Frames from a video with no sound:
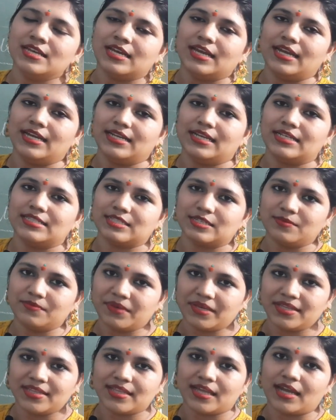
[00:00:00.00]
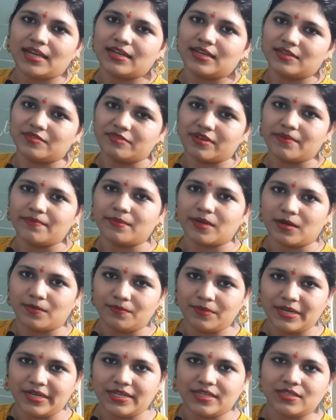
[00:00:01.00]
it doesn't mean that if I'm
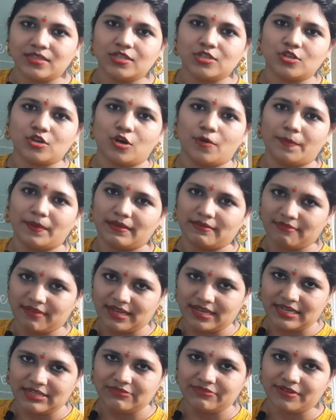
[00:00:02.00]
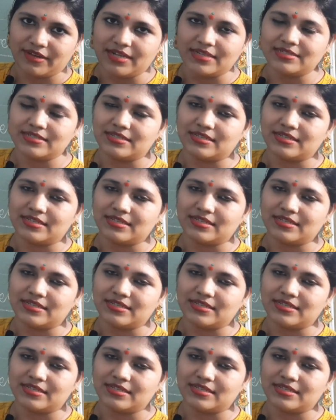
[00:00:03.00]
completing the topic very fast,